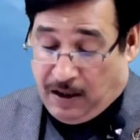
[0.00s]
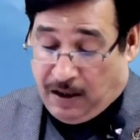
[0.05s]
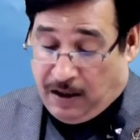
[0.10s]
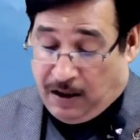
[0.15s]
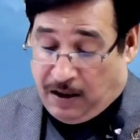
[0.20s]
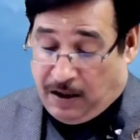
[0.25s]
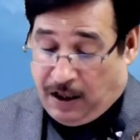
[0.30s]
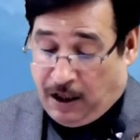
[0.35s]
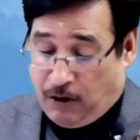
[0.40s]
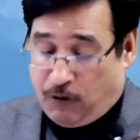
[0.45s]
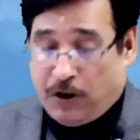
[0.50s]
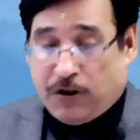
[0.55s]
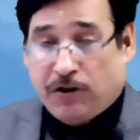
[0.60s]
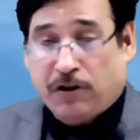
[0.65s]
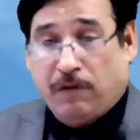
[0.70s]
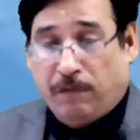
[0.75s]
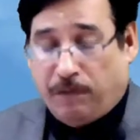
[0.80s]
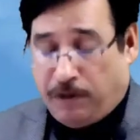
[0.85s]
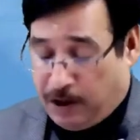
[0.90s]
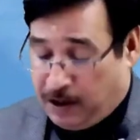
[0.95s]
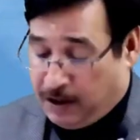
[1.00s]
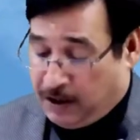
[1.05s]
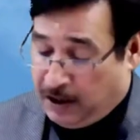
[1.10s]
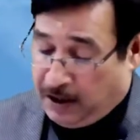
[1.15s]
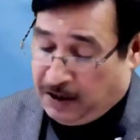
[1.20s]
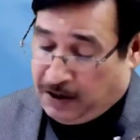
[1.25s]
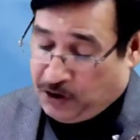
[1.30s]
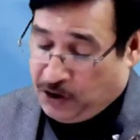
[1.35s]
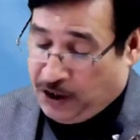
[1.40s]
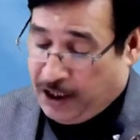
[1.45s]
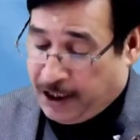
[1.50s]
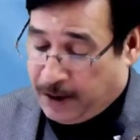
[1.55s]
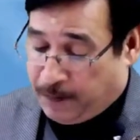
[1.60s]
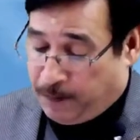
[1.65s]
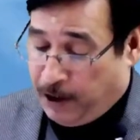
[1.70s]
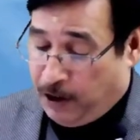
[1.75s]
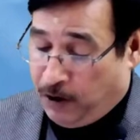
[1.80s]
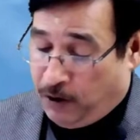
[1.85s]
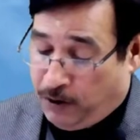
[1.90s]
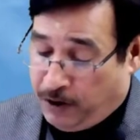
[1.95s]
Now question states
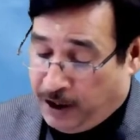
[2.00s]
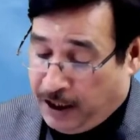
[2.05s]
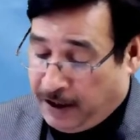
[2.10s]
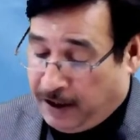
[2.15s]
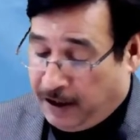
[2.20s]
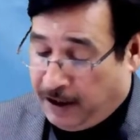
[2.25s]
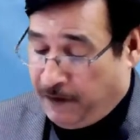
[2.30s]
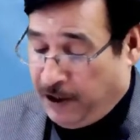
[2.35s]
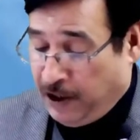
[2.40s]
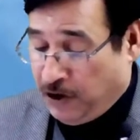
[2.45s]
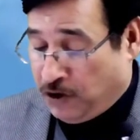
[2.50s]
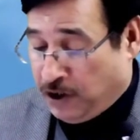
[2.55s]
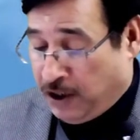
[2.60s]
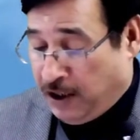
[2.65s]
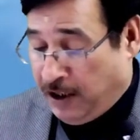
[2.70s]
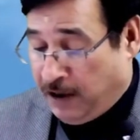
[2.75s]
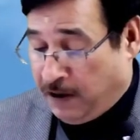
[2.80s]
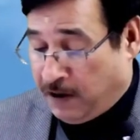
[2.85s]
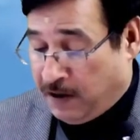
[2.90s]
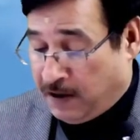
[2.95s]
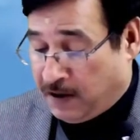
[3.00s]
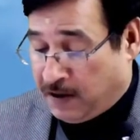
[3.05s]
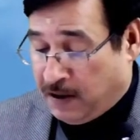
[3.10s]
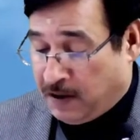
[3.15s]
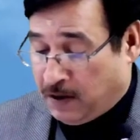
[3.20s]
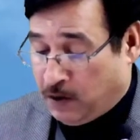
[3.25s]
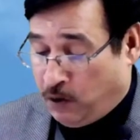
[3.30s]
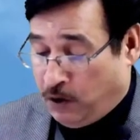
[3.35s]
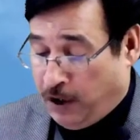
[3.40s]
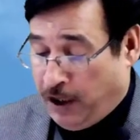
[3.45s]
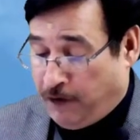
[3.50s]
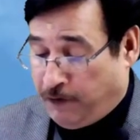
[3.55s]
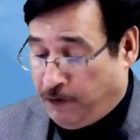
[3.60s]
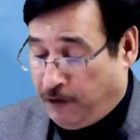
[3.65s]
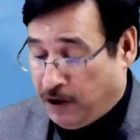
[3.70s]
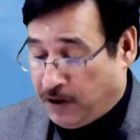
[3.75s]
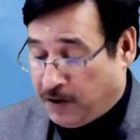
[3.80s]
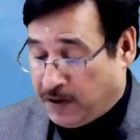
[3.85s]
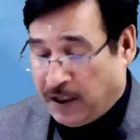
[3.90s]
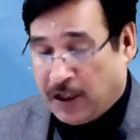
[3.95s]
below that debenture interest is owing
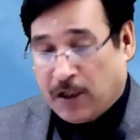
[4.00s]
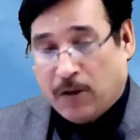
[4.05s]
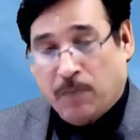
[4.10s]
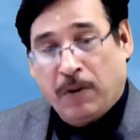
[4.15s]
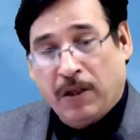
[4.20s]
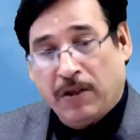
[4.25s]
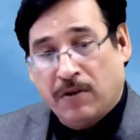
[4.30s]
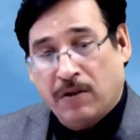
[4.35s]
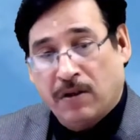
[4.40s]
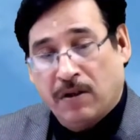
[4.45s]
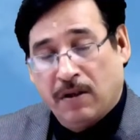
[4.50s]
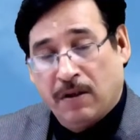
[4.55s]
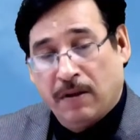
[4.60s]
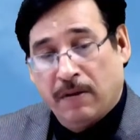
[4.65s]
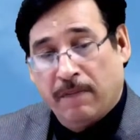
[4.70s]
for 6 months.